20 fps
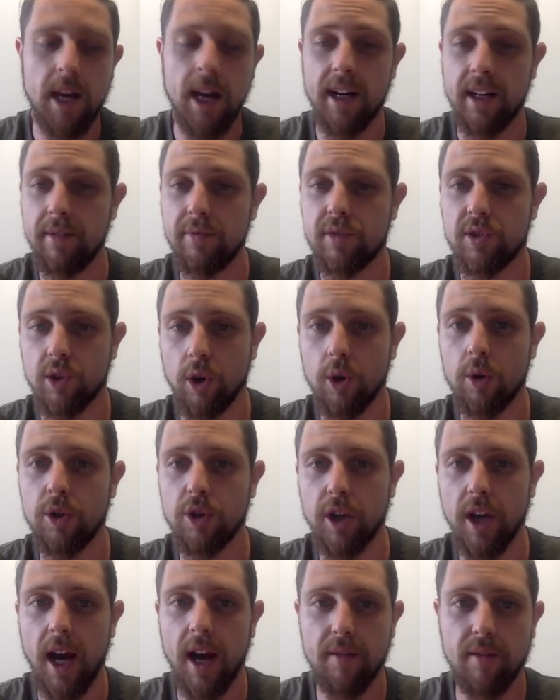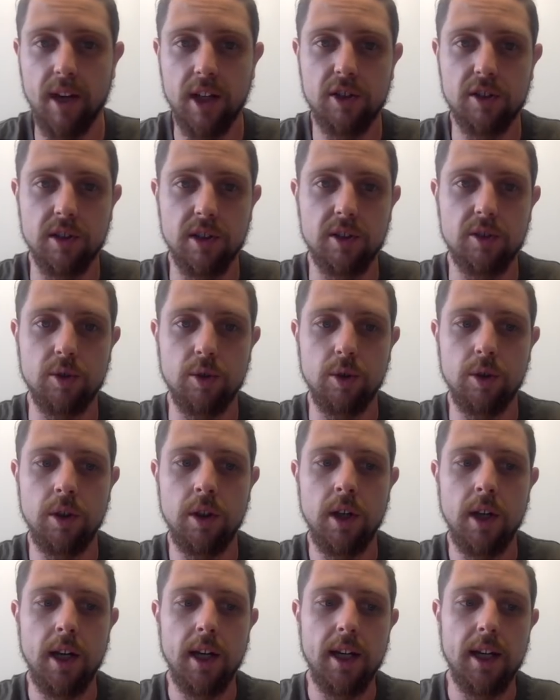And if so, and you have actually
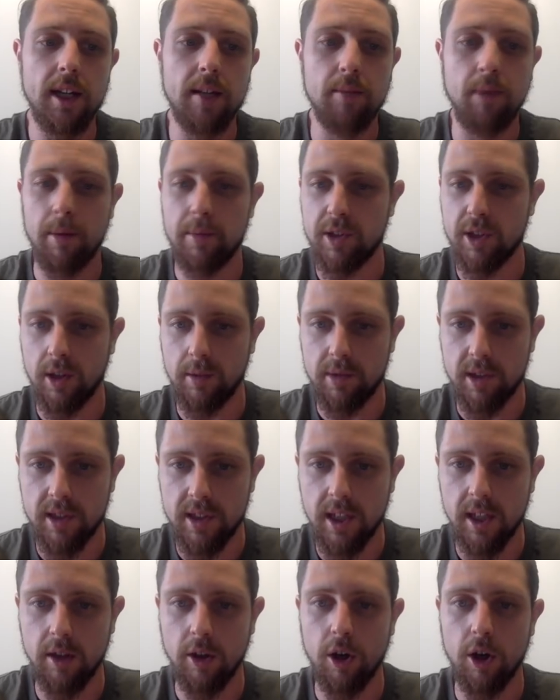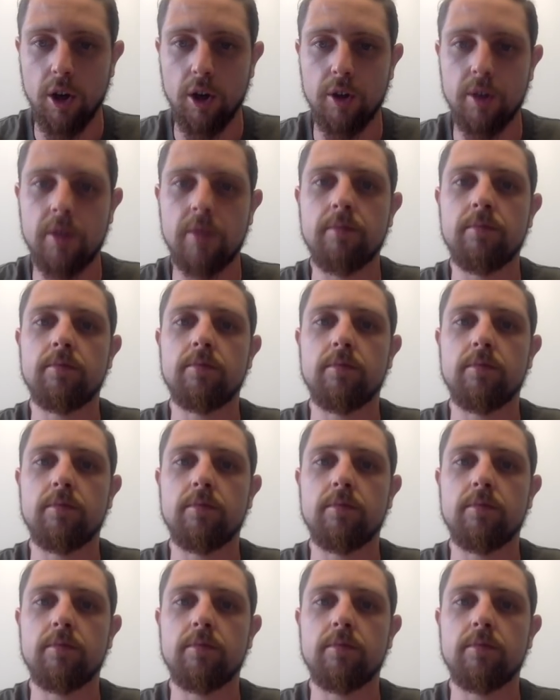stalled, it might be time to deload,